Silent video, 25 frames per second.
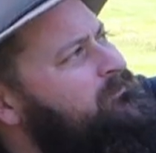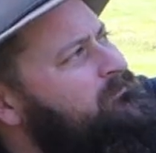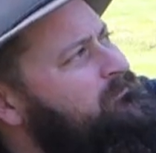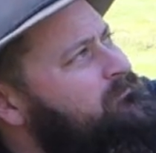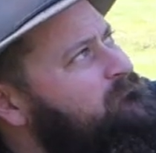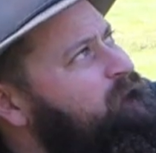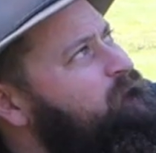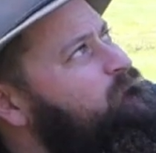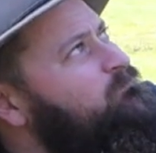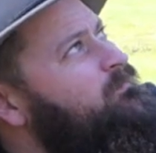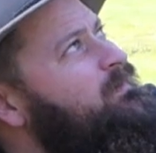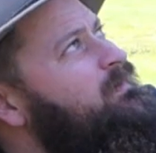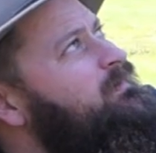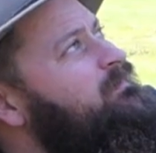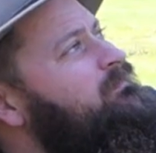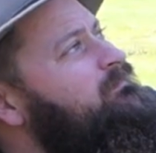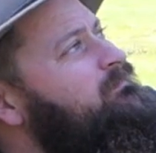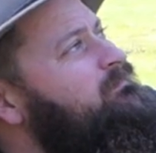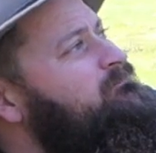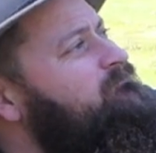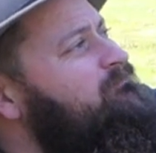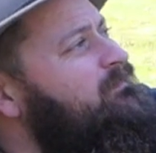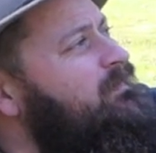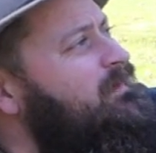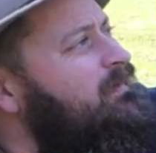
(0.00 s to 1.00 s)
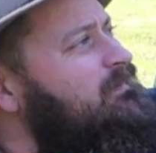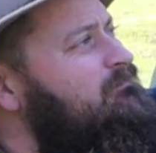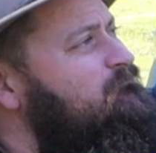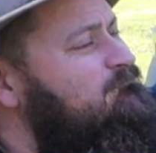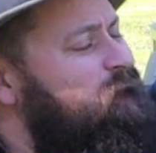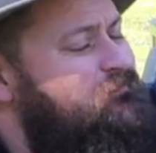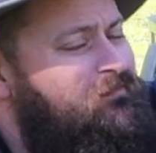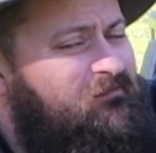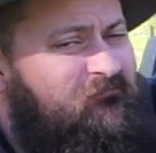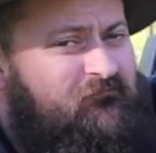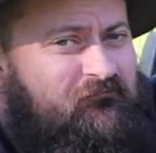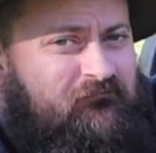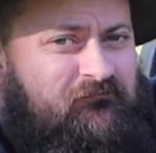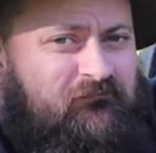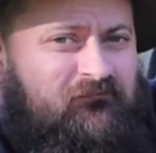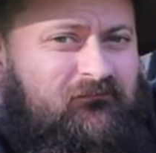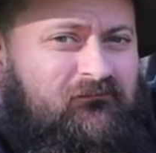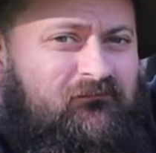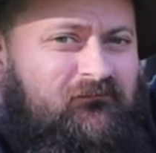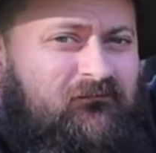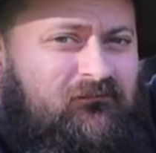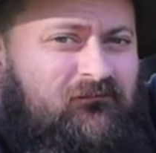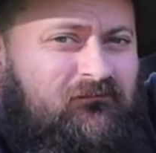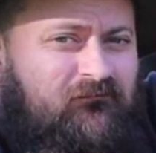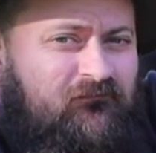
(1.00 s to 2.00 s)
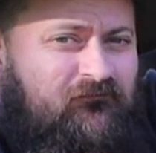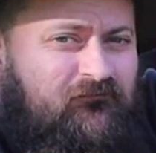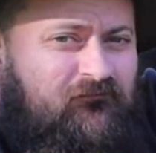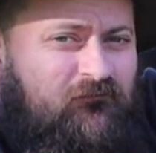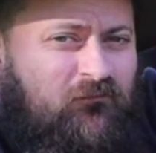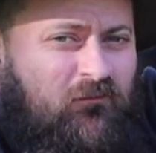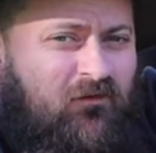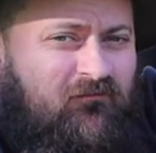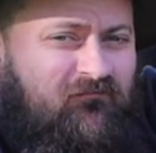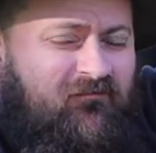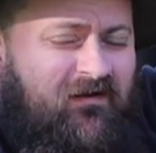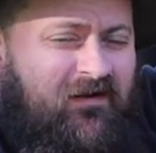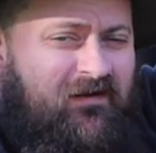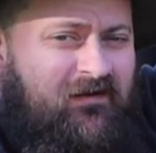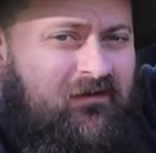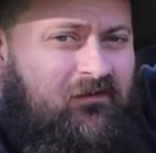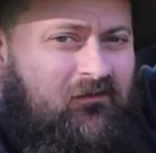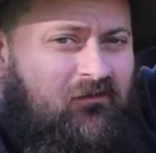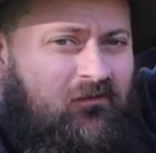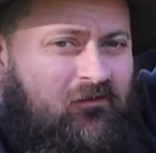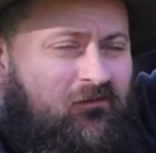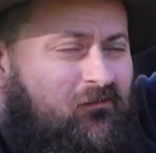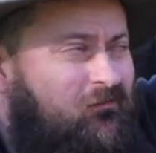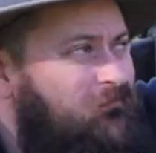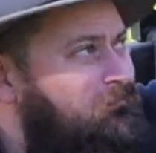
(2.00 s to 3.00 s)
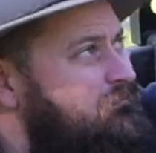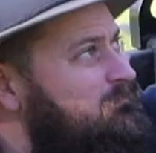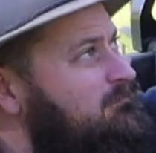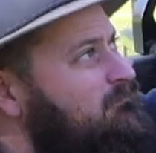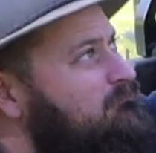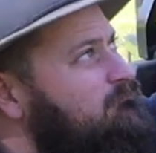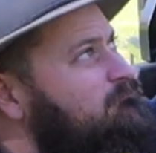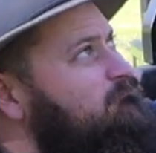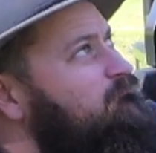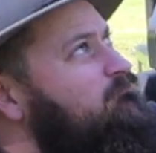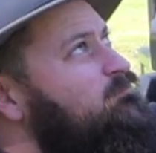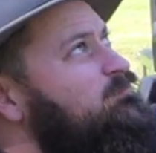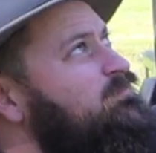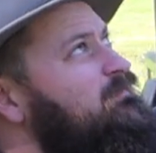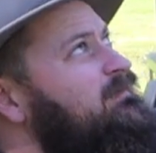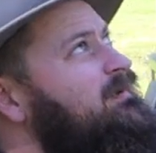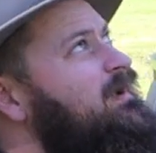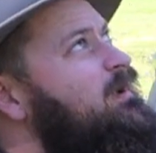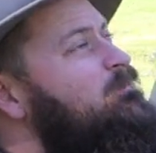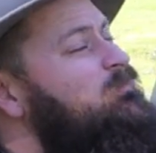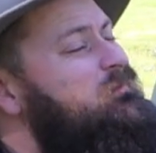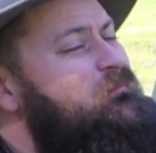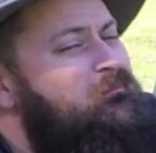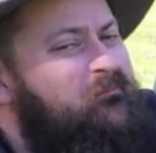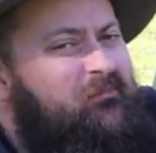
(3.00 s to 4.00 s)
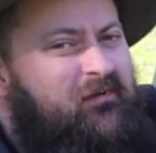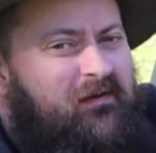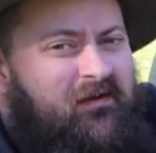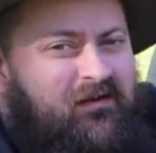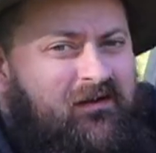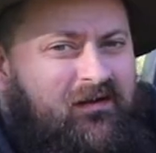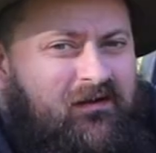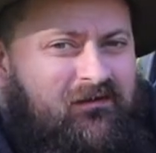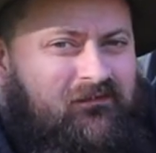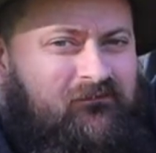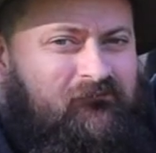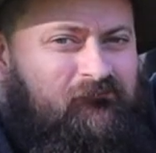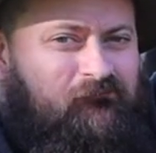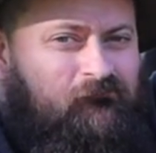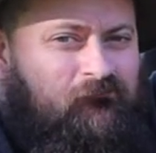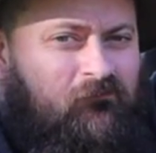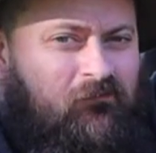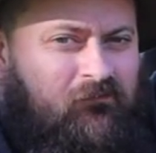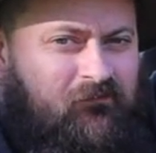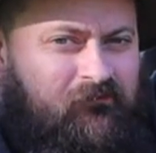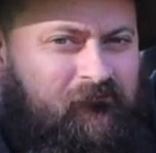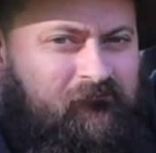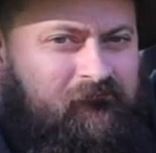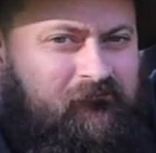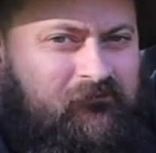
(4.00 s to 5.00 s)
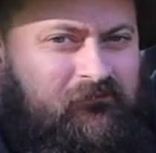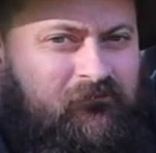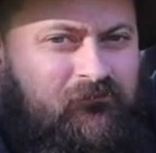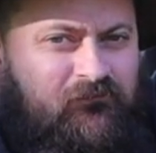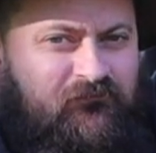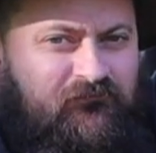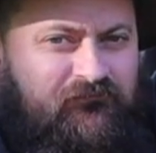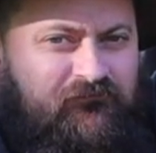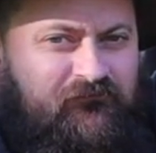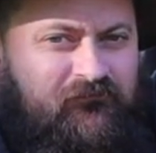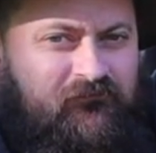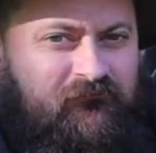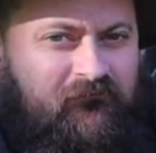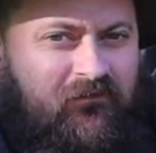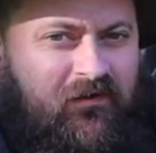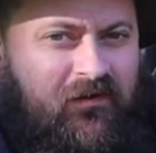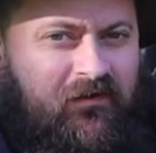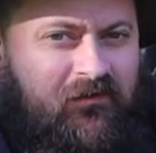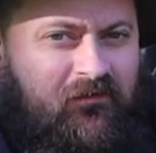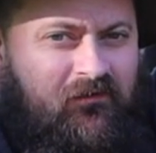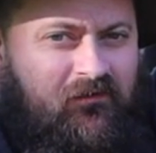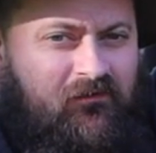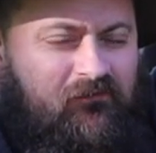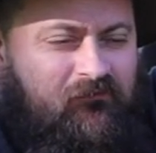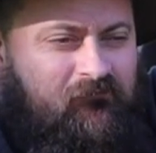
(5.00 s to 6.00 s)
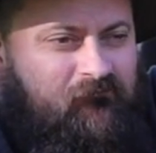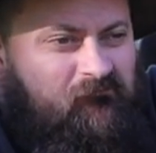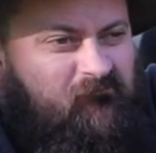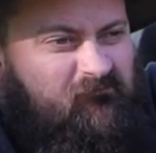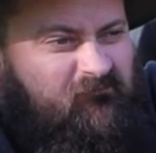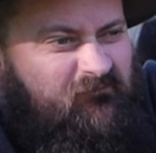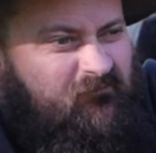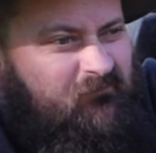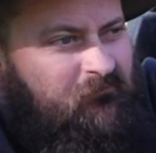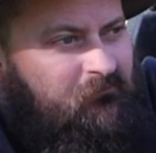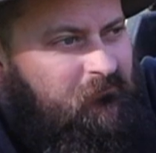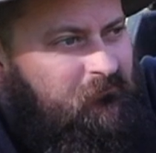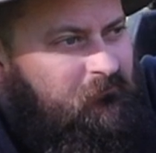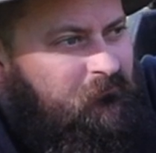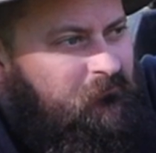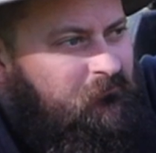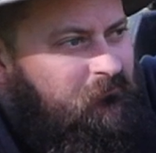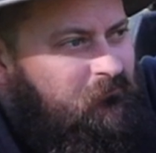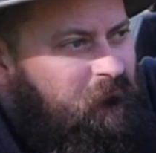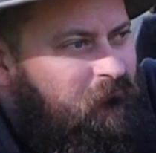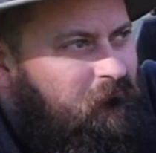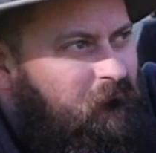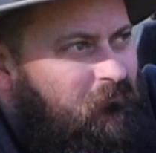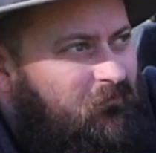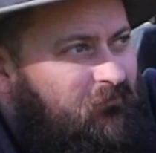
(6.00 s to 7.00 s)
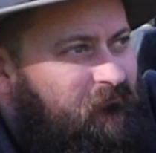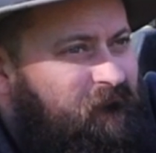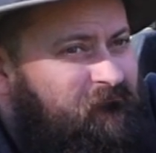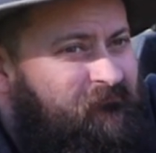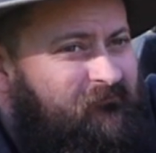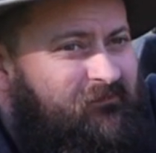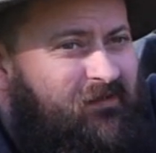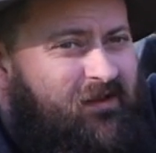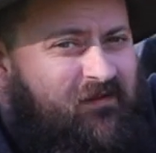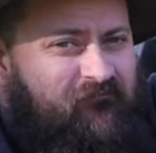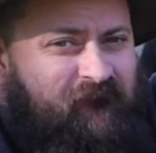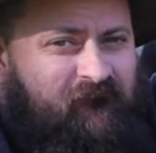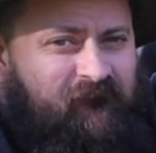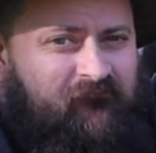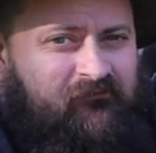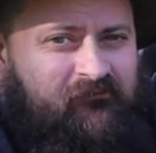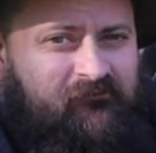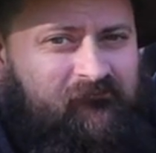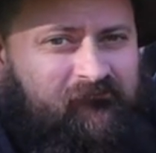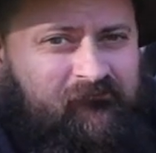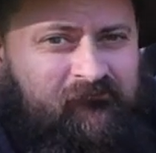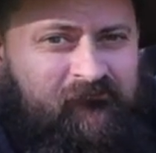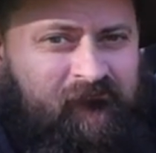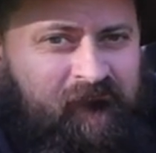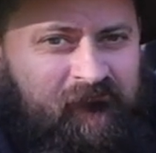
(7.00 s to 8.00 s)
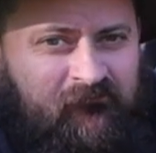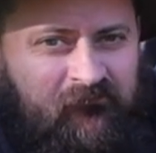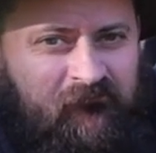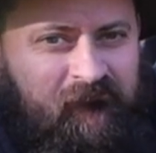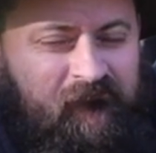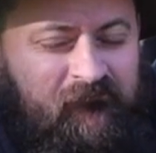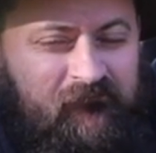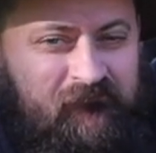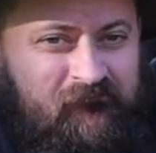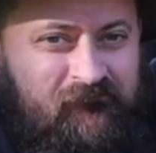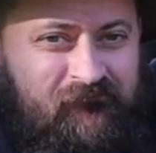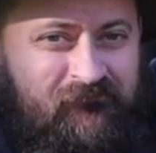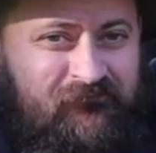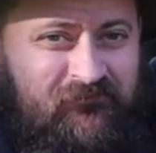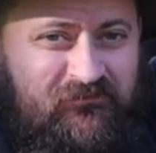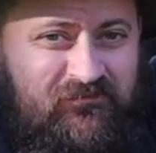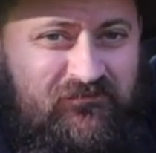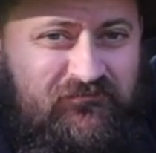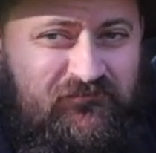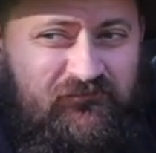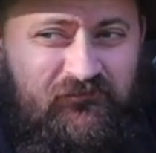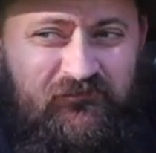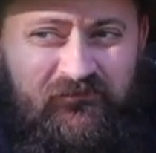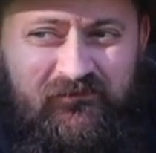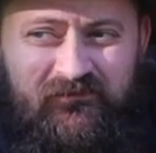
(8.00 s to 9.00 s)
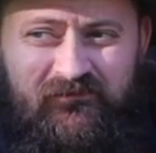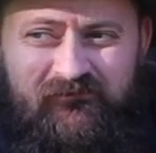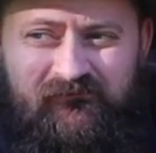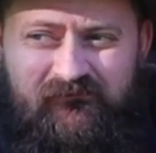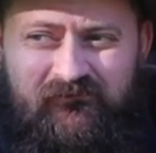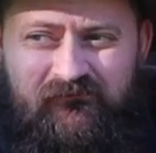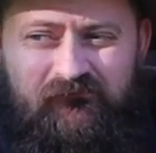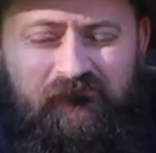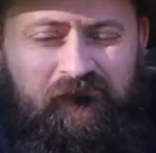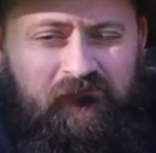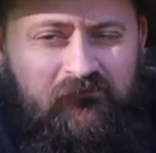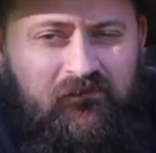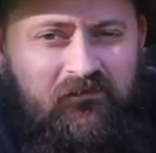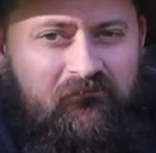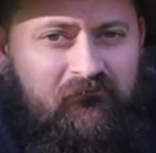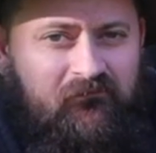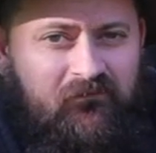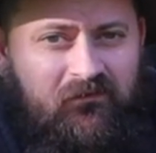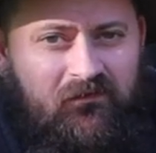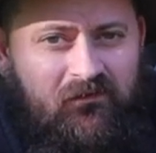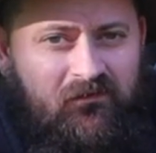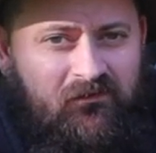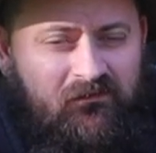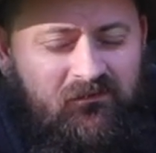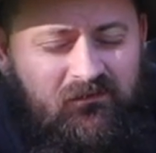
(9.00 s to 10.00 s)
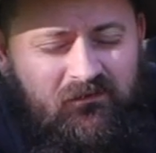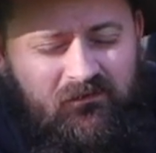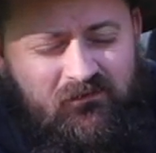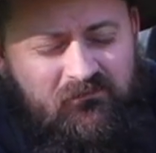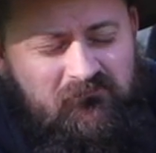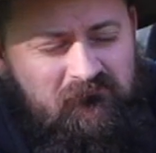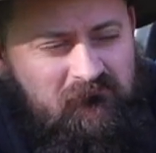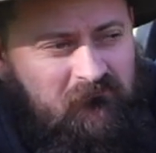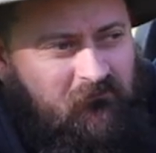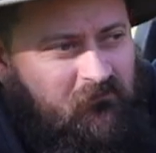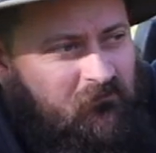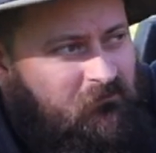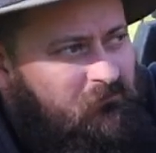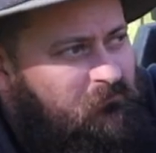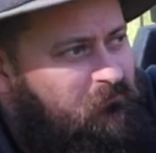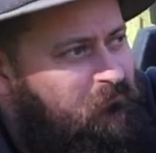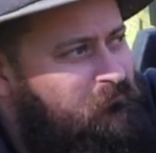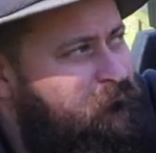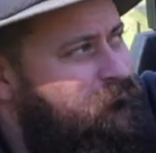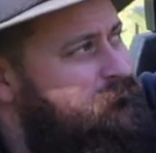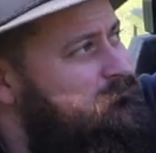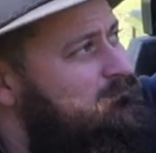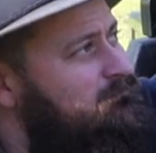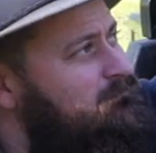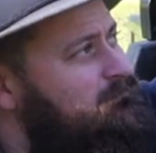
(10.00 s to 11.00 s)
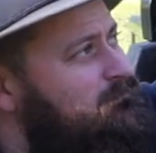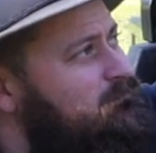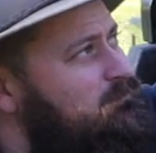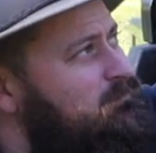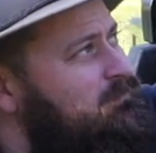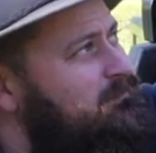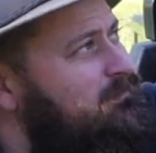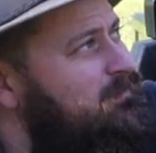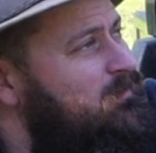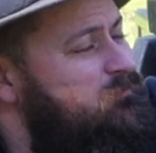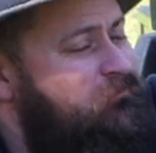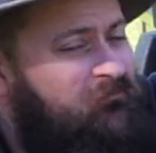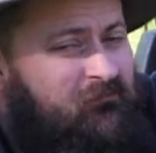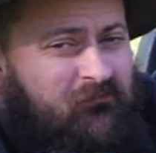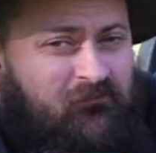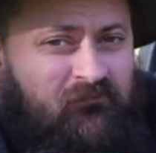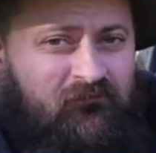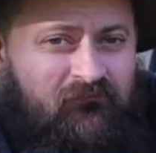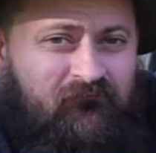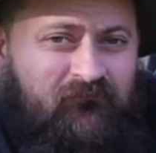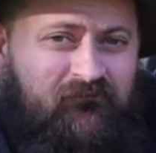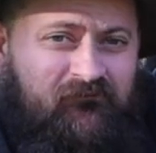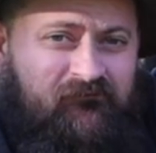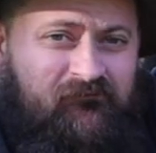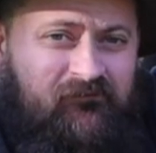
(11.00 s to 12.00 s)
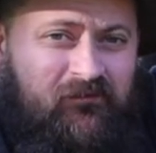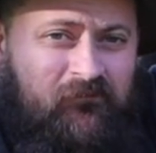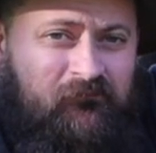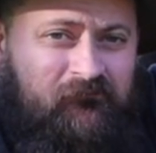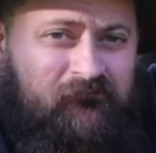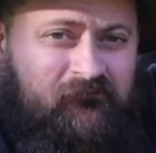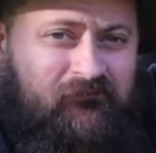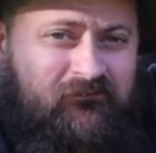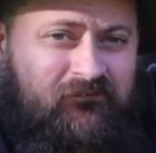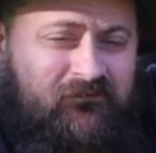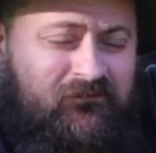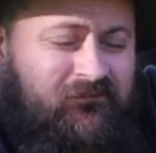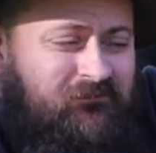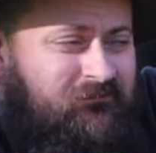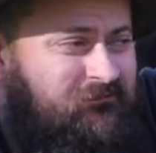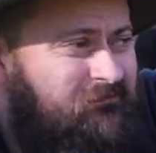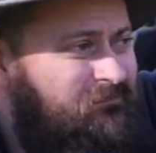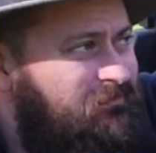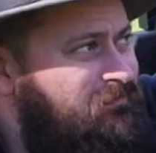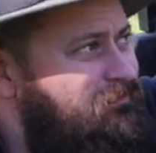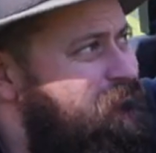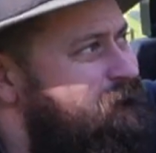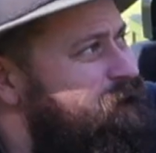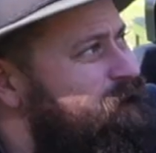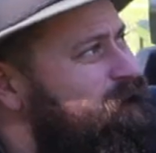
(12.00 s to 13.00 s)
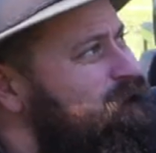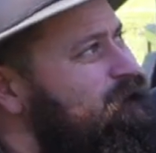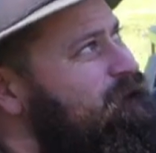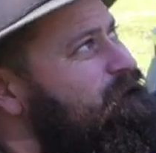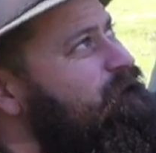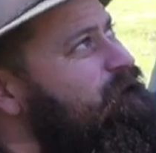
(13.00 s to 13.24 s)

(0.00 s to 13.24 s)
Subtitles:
then this one is a HF for my radio, just to pick up a better, stronger signal for the radio, because like today for instance, I was listening to the footy as I was driving out here. You can pick up pretty good reception, and